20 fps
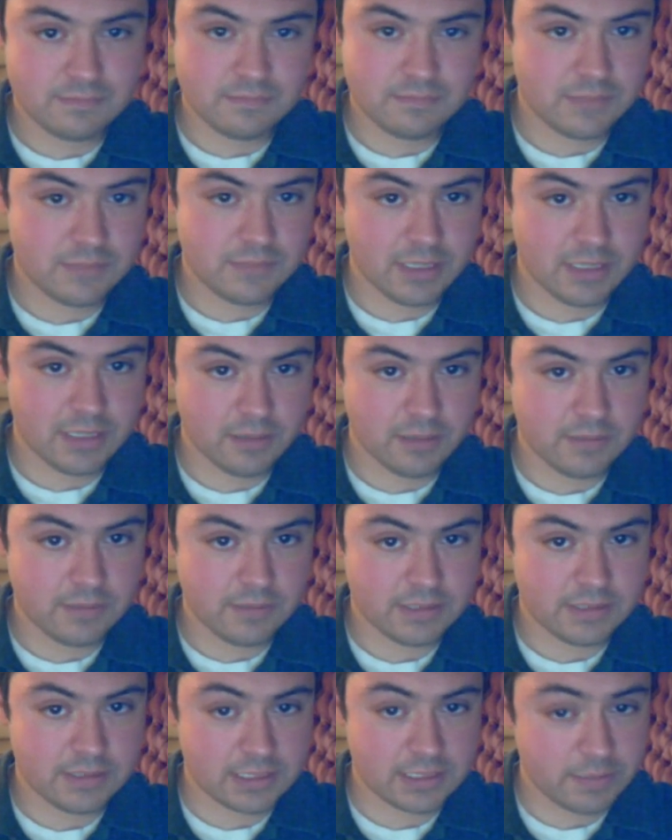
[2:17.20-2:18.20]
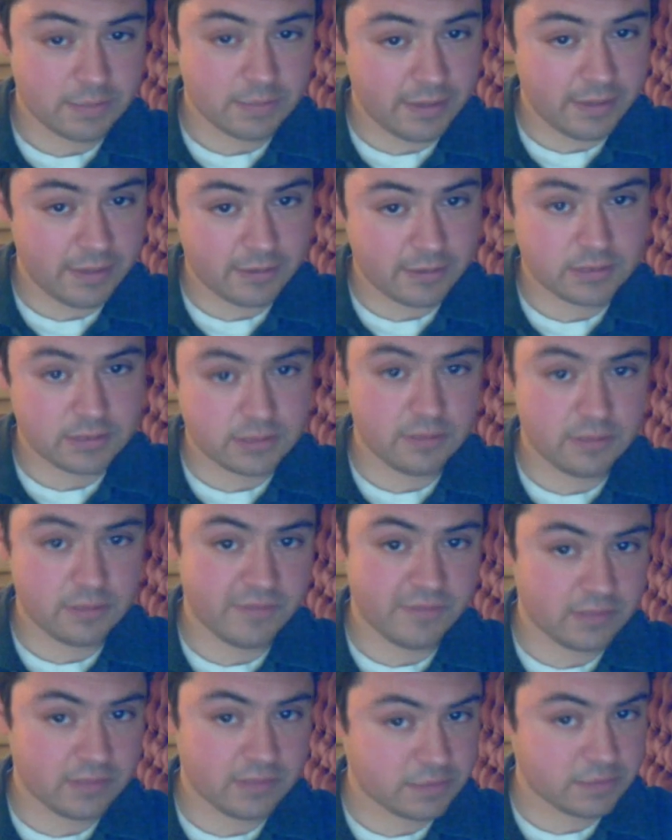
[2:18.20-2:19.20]
It takes a minute or two to fill
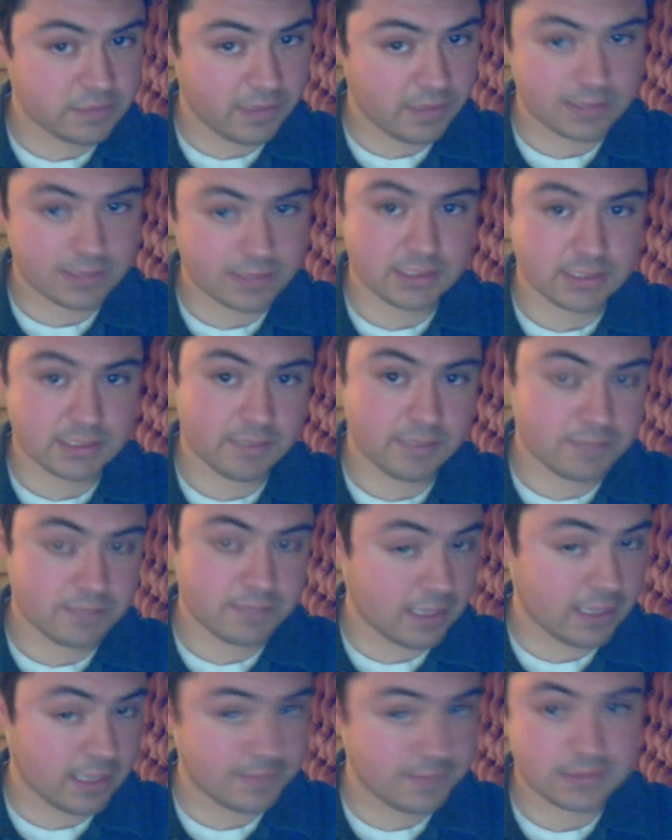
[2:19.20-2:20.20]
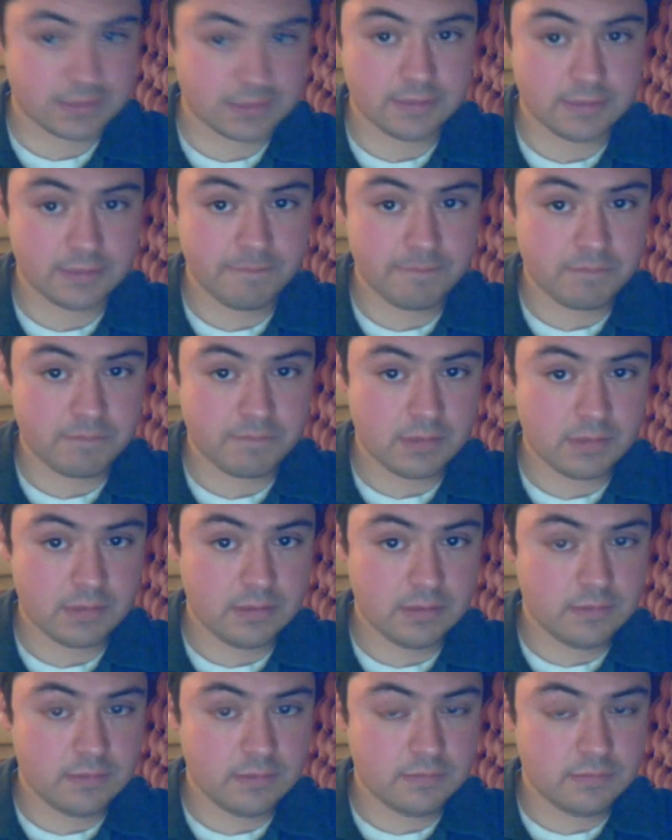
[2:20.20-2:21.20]
these buckets up, tops.
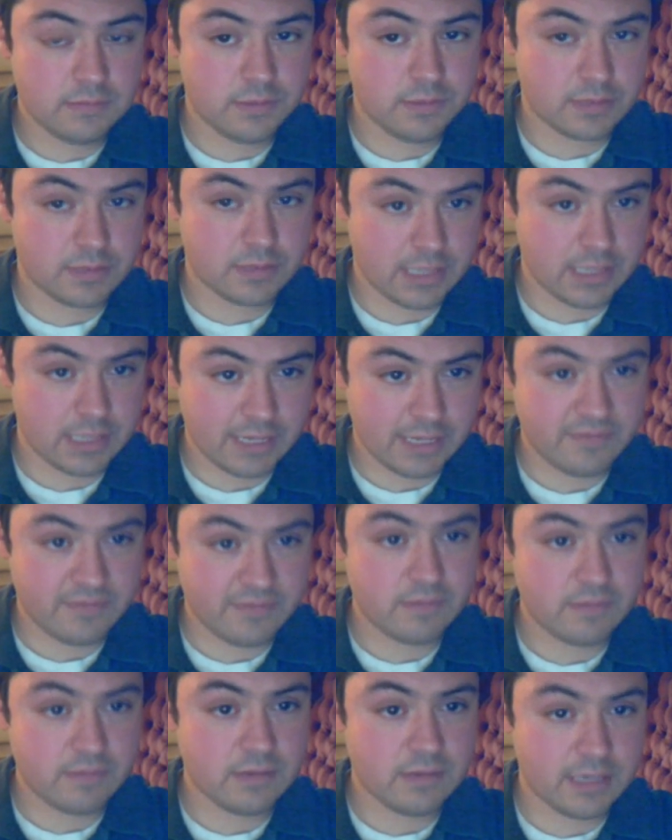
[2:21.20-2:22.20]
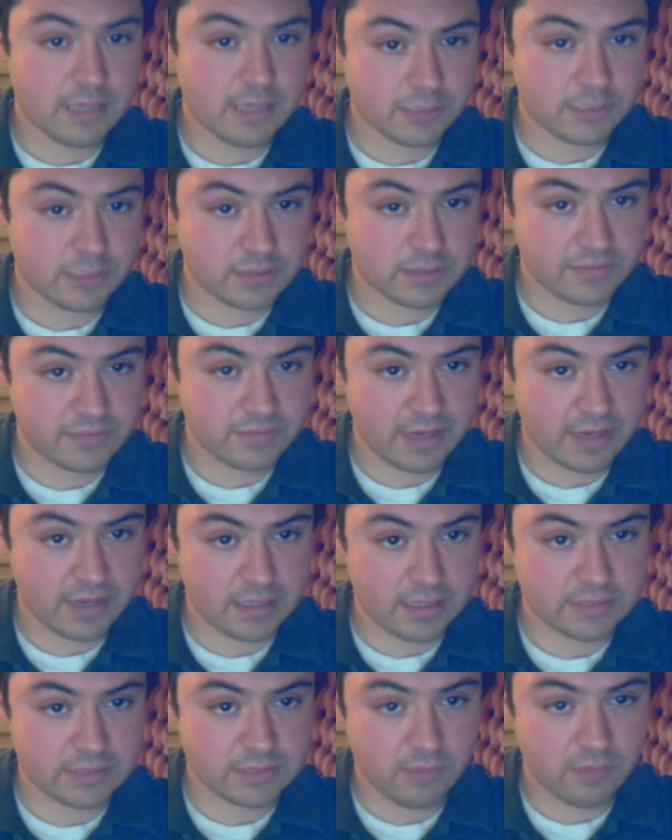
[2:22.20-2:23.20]
You can have hundreds of
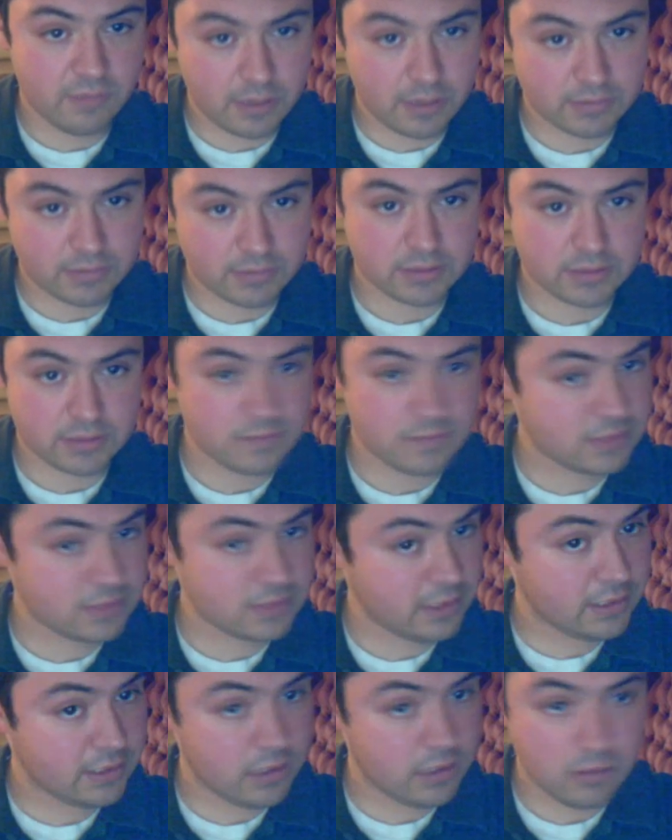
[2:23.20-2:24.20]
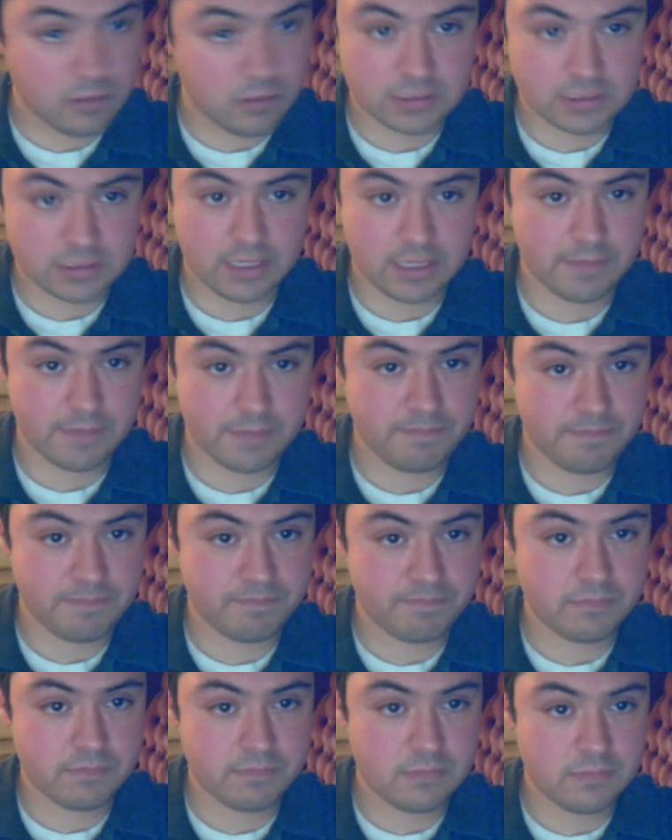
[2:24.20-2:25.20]
gallons of water reserves in no time.
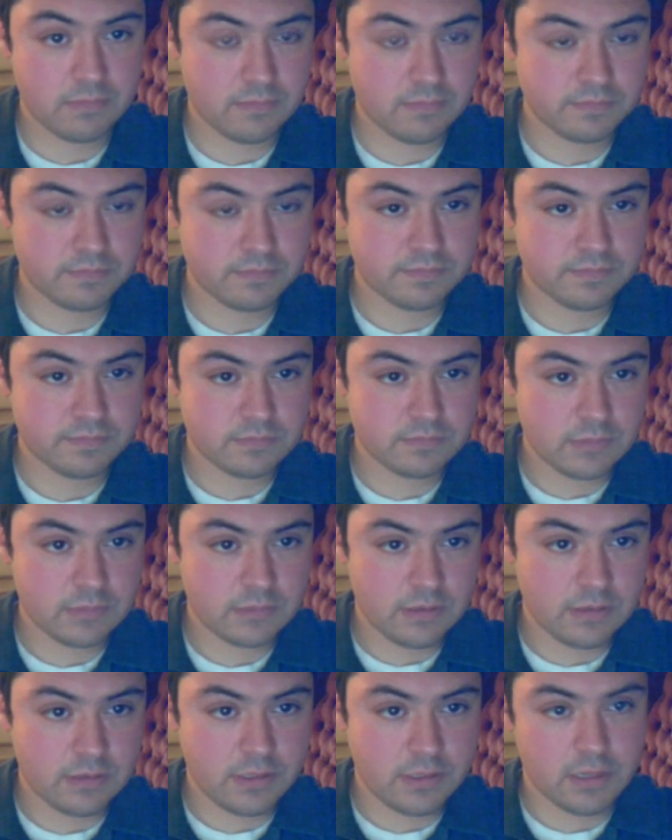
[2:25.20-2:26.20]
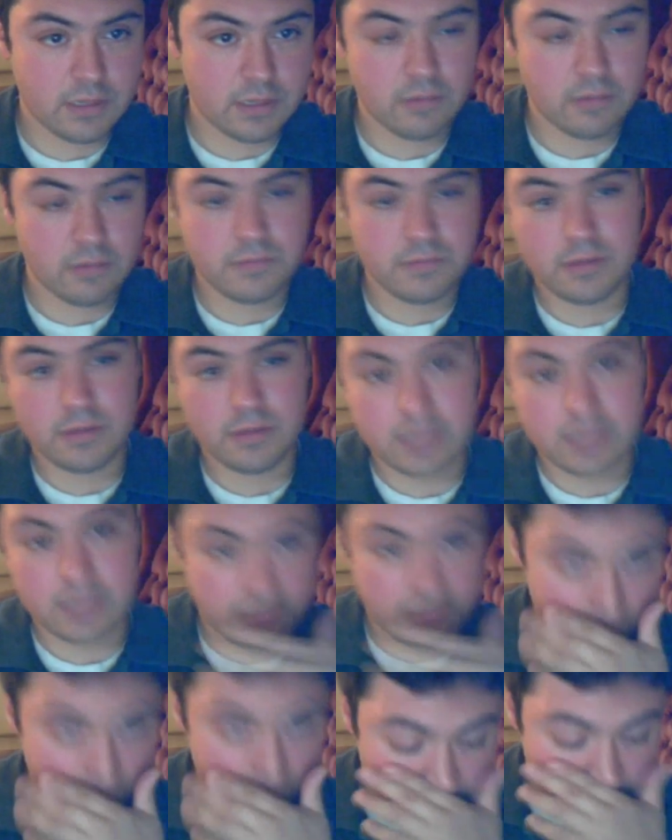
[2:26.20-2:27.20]
You can
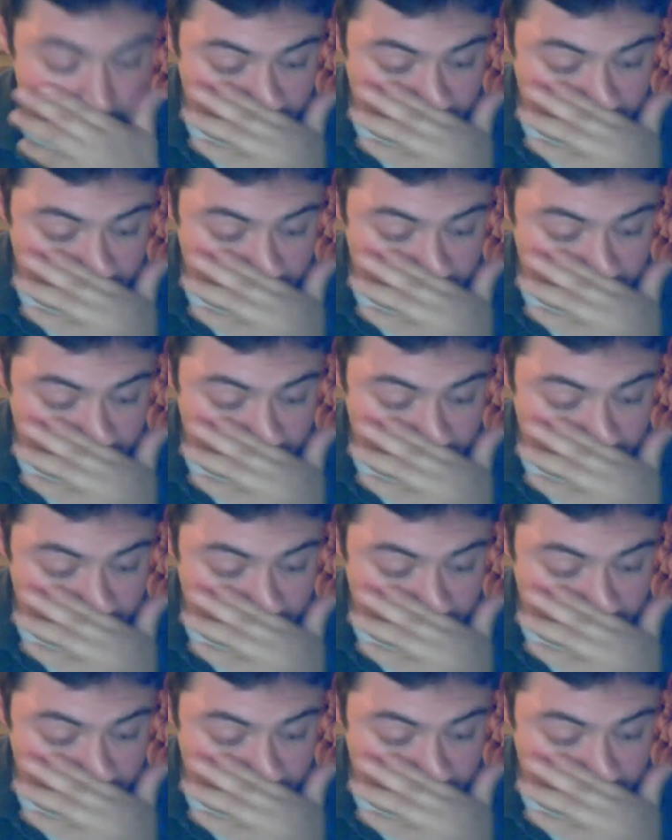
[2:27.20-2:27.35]
use